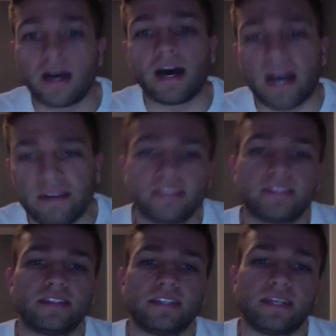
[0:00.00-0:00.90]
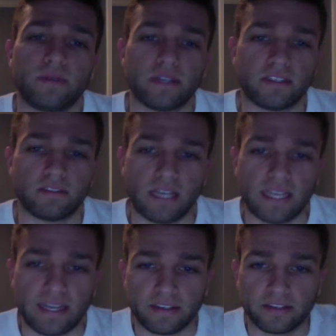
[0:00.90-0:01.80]
Obviously, I want you to write
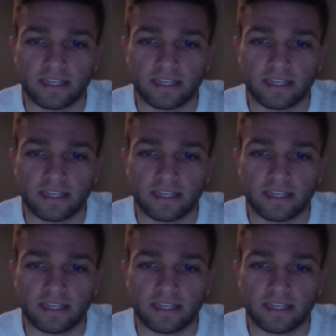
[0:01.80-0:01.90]
out your